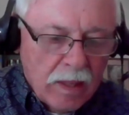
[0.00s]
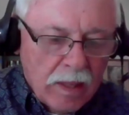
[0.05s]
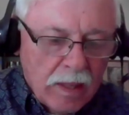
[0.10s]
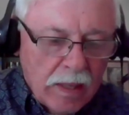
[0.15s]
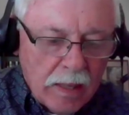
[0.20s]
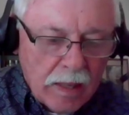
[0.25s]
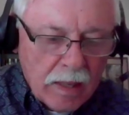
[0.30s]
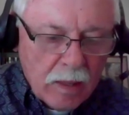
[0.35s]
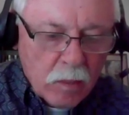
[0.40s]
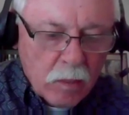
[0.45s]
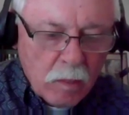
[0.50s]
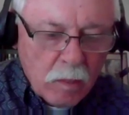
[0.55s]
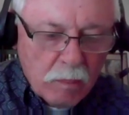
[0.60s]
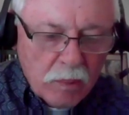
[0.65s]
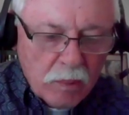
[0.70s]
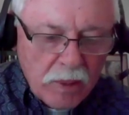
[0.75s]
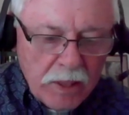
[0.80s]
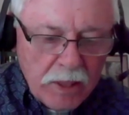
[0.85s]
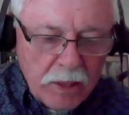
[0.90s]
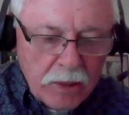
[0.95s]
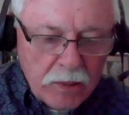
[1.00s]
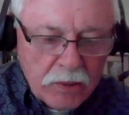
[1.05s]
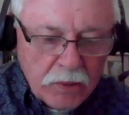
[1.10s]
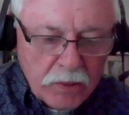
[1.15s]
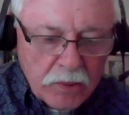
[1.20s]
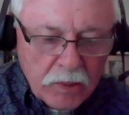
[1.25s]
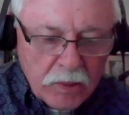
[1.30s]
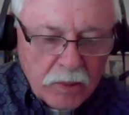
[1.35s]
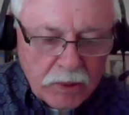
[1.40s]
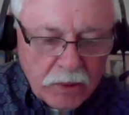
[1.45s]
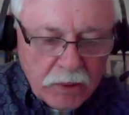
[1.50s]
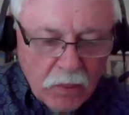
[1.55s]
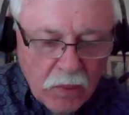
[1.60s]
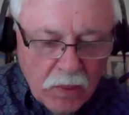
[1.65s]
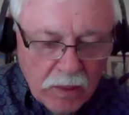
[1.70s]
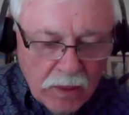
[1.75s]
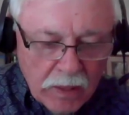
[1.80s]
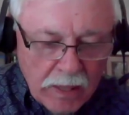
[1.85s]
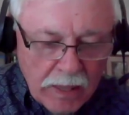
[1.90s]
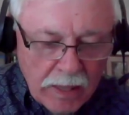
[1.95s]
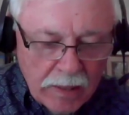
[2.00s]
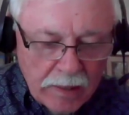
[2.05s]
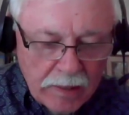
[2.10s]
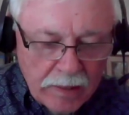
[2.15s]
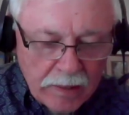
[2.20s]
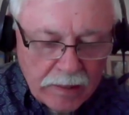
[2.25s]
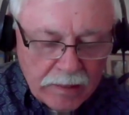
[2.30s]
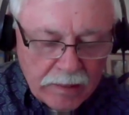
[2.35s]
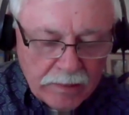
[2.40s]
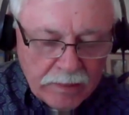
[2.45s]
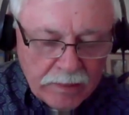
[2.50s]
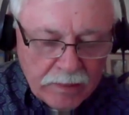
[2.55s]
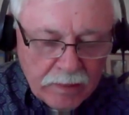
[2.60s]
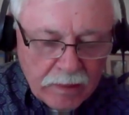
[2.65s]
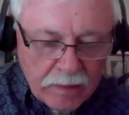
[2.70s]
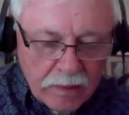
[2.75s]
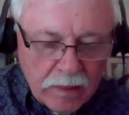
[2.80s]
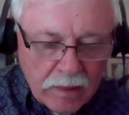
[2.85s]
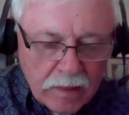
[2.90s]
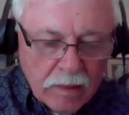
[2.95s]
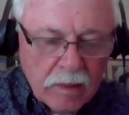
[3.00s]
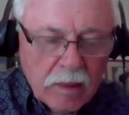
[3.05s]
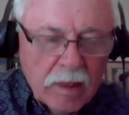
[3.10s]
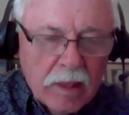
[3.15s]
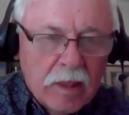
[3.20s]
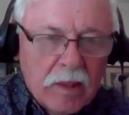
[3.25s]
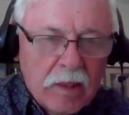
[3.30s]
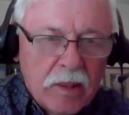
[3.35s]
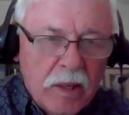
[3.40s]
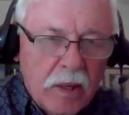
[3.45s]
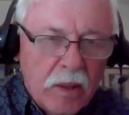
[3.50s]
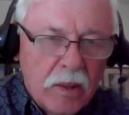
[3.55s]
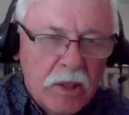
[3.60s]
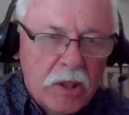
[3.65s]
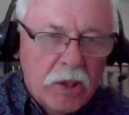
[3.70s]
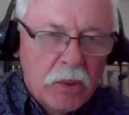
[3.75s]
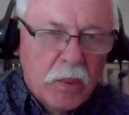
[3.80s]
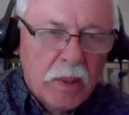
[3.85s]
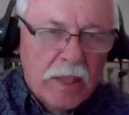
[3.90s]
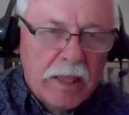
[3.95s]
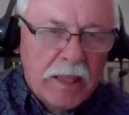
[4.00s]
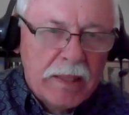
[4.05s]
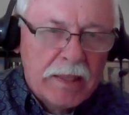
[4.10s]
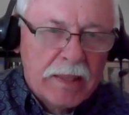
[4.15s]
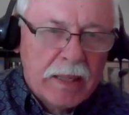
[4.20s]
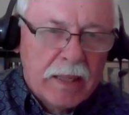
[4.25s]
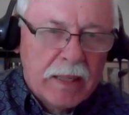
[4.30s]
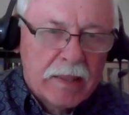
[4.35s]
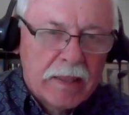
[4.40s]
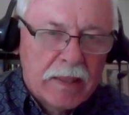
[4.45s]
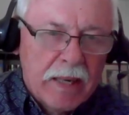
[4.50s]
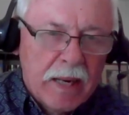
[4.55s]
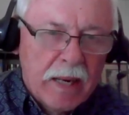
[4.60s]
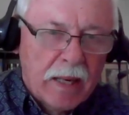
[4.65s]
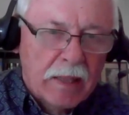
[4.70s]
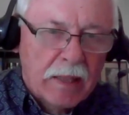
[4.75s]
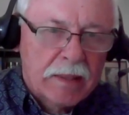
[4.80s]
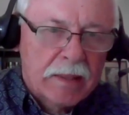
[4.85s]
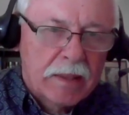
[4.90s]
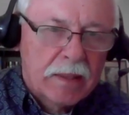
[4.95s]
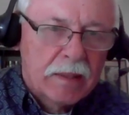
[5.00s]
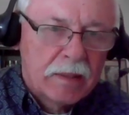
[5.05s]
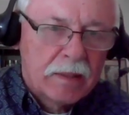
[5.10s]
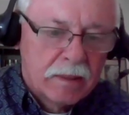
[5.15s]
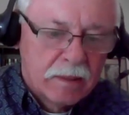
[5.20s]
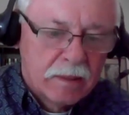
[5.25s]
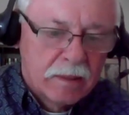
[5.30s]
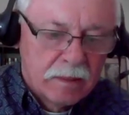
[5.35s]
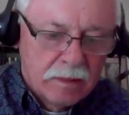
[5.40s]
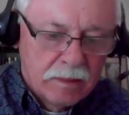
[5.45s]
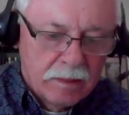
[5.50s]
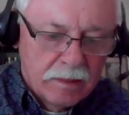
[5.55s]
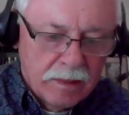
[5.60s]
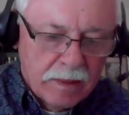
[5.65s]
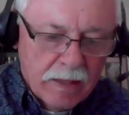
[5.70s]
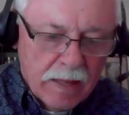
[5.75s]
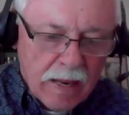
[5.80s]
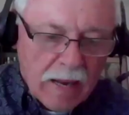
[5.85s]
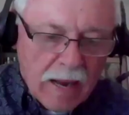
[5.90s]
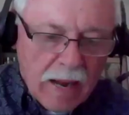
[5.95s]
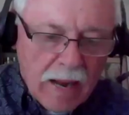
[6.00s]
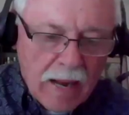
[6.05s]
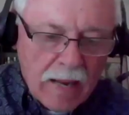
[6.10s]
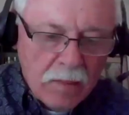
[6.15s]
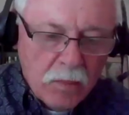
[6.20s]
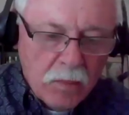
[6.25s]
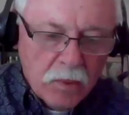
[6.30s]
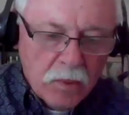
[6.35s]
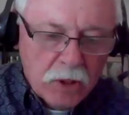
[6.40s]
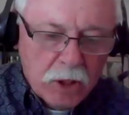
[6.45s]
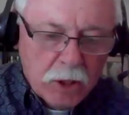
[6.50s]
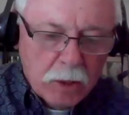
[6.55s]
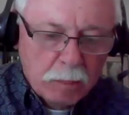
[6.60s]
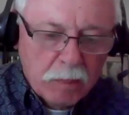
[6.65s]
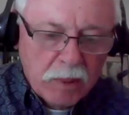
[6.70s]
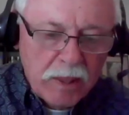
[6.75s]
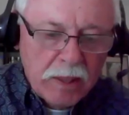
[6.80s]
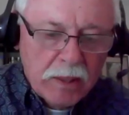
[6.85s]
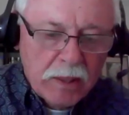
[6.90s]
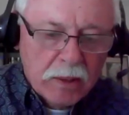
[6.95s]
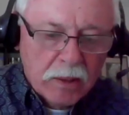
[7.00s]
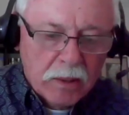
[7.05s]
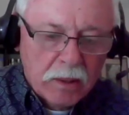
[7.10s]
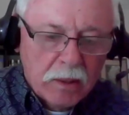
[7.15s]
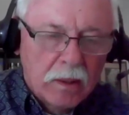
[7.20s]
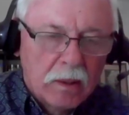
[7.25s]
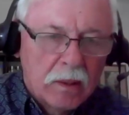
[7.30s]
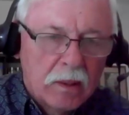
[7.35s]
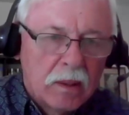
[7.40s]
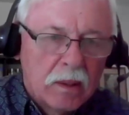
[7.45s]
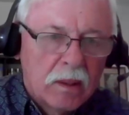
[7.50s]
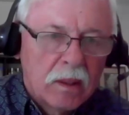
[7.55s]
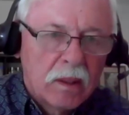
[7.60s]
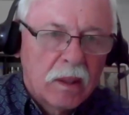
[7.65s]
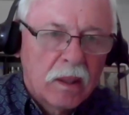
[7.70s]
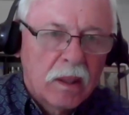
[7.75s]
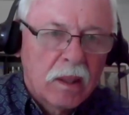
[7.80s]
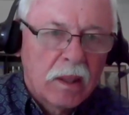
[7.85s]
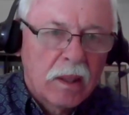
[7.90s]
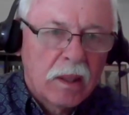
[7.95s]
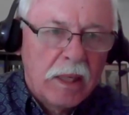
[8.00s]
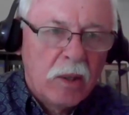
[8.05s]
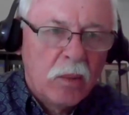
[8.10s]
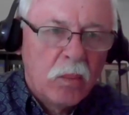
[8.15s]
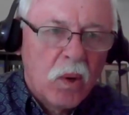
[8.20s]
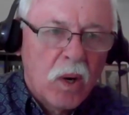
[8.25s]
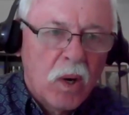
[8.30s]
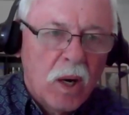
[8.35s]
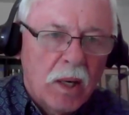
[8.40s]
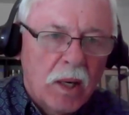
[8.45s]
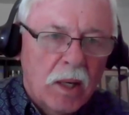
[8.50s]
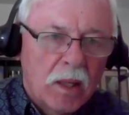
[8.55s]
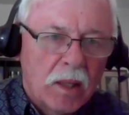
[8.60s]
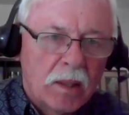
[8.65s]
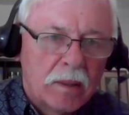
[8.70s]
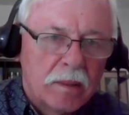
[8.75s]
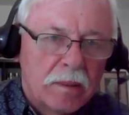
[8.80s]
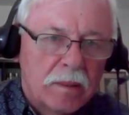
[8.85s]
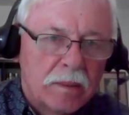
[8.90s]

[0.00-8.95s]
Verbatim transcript: "And I will bring you to your land." Notice what he says next. "I will sprinkle clean water."